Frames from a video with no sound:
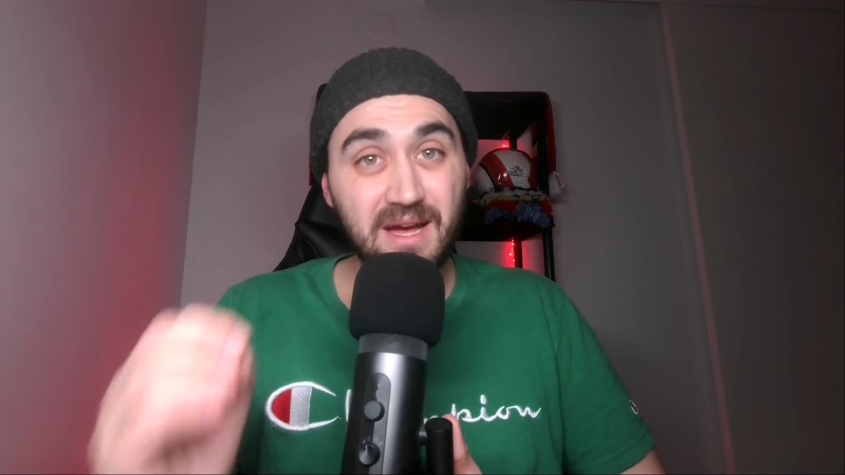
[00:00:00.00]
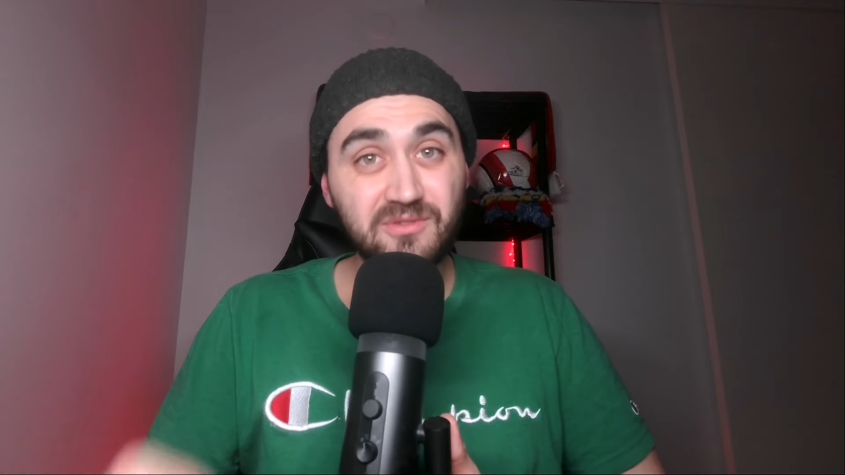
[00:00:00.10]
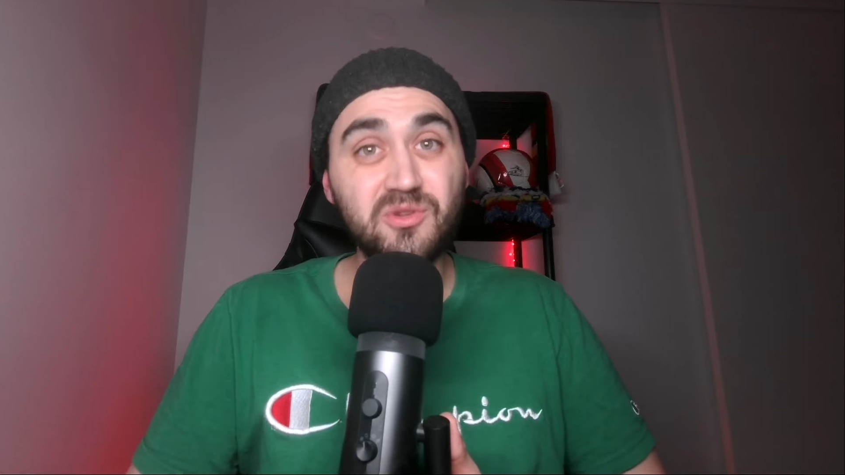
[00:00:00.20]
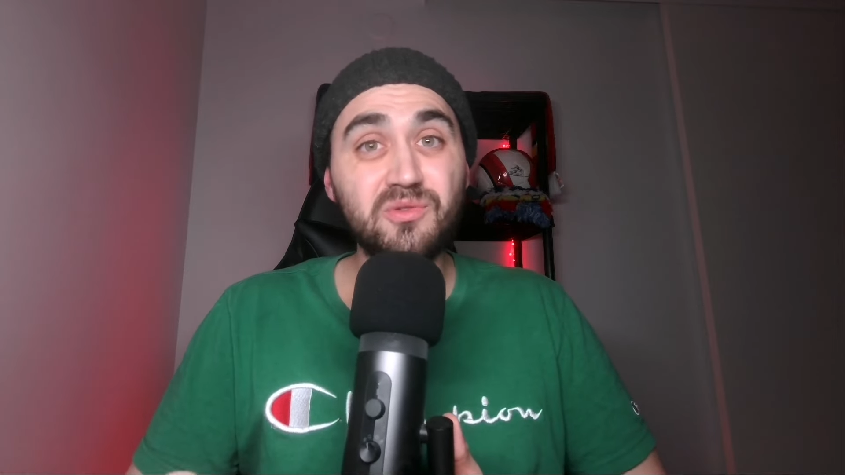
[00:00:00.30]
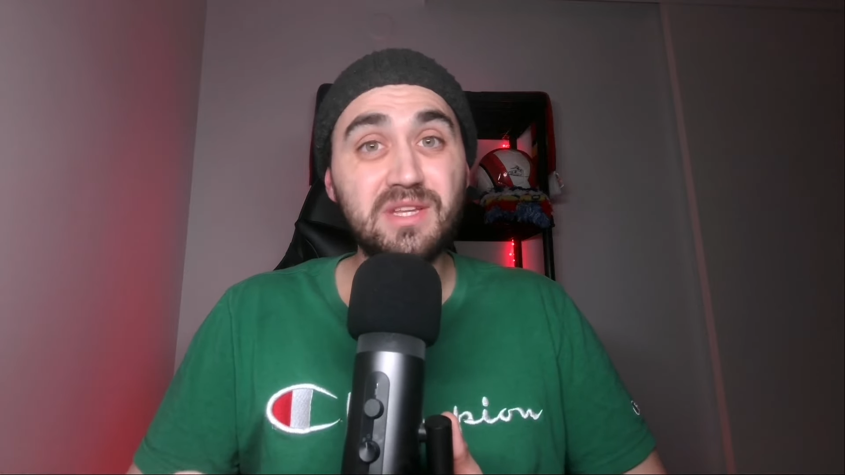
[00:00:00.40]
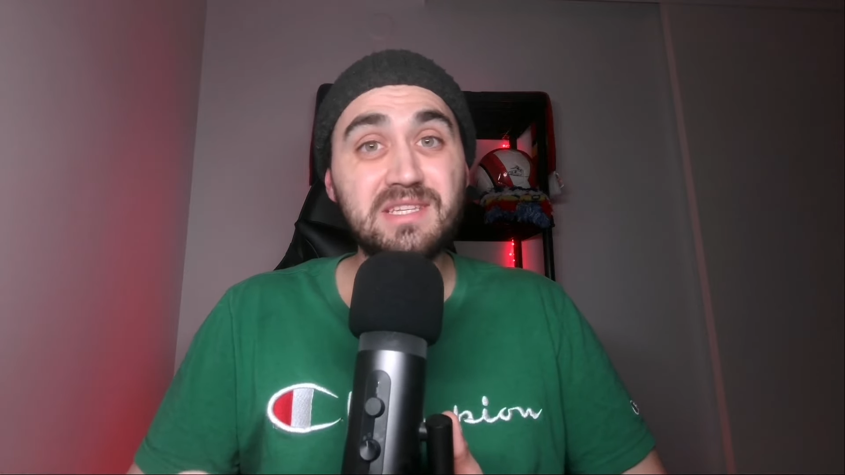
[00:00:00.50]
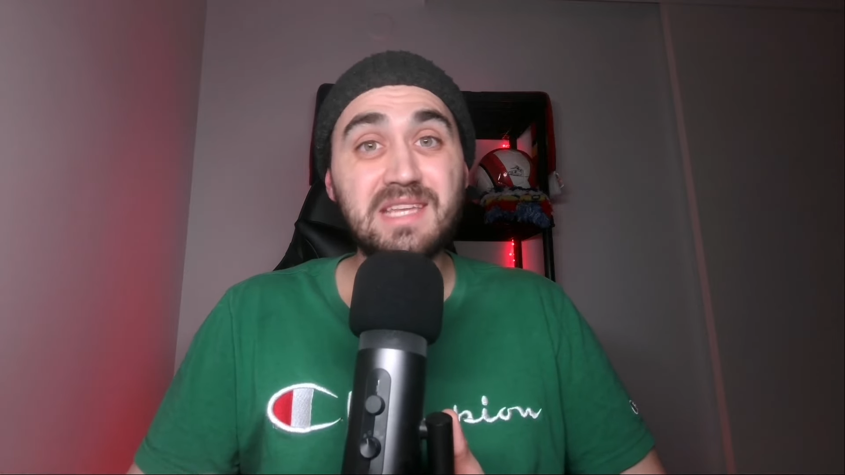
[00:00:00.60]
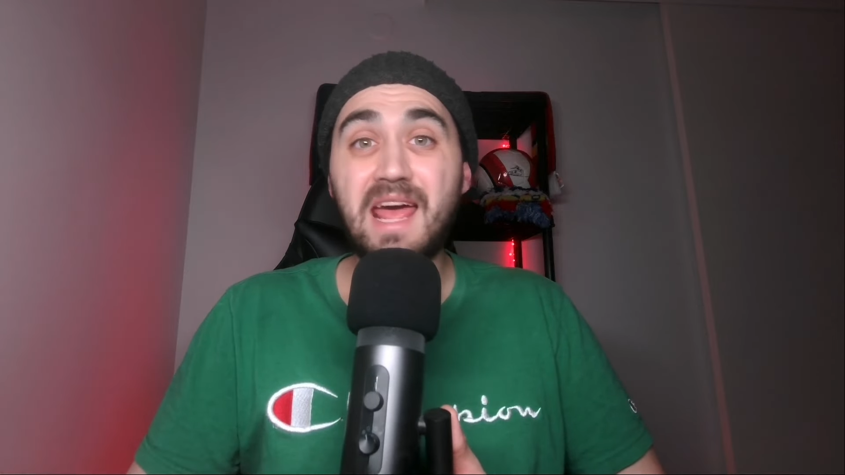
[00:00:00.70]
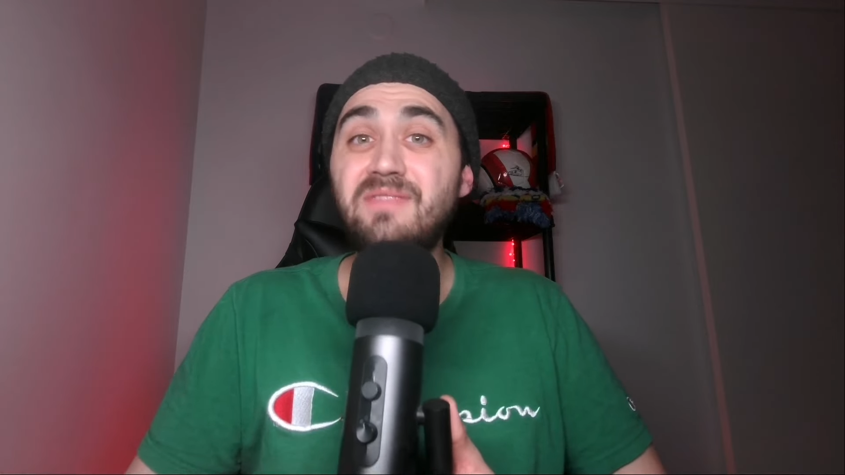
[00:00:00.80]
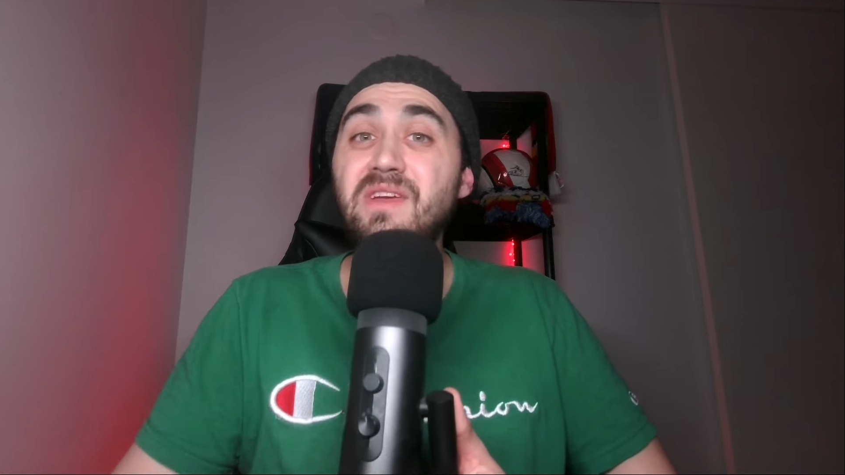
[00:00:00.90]
do this
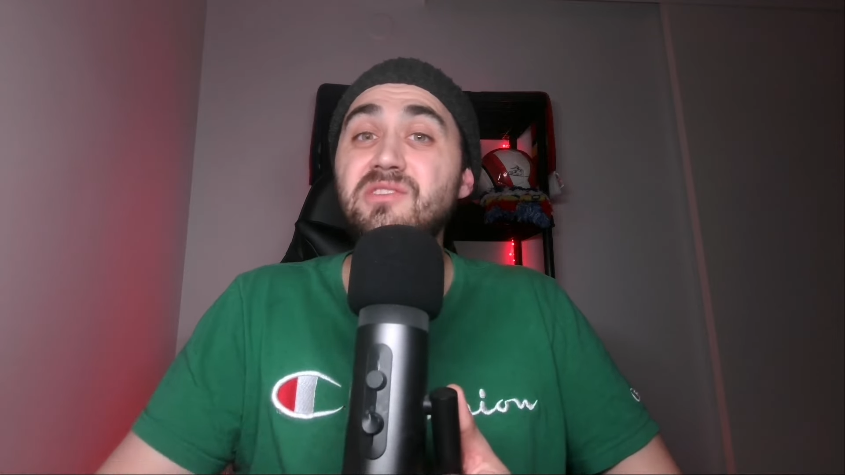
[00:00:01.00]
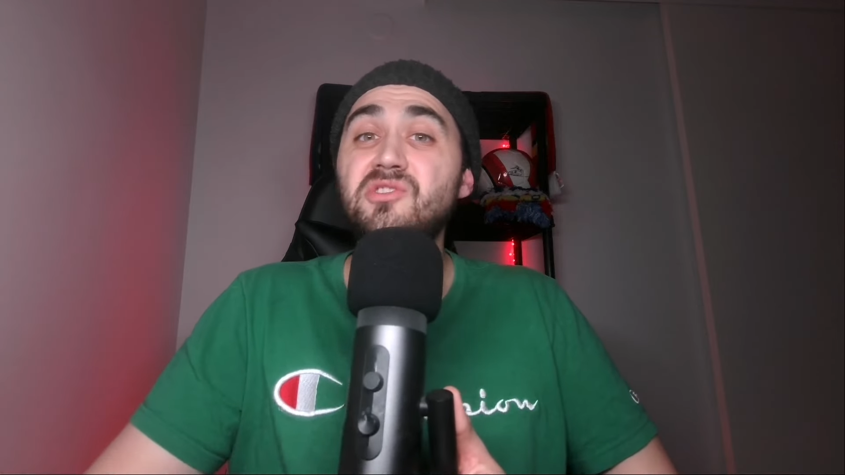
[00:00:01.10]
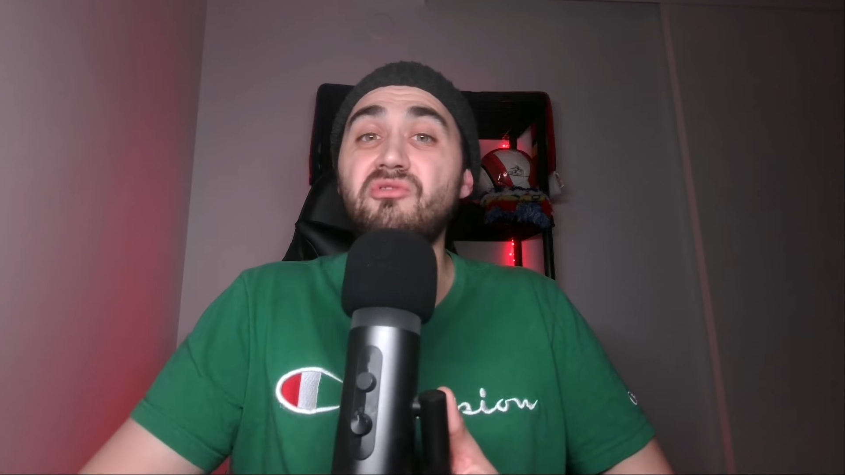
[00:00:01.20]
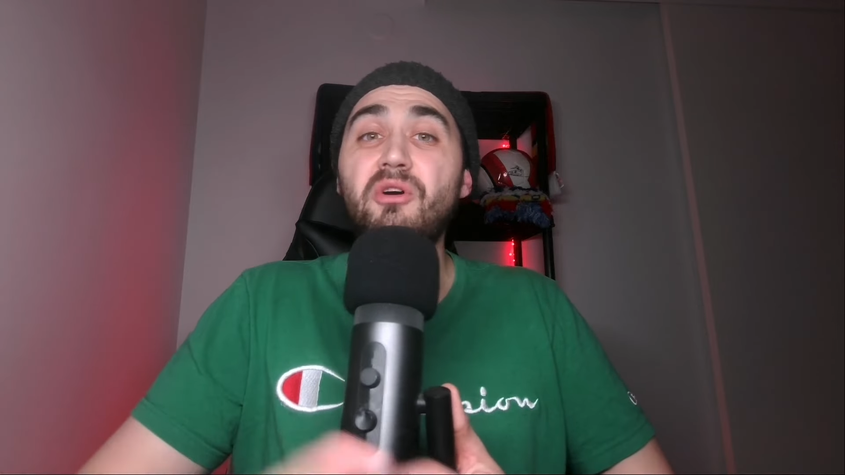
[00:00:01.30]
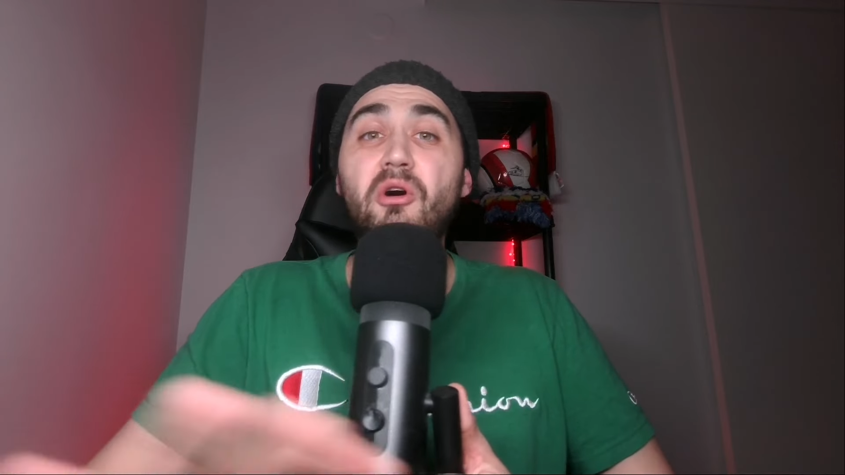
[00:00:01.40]
and they destroy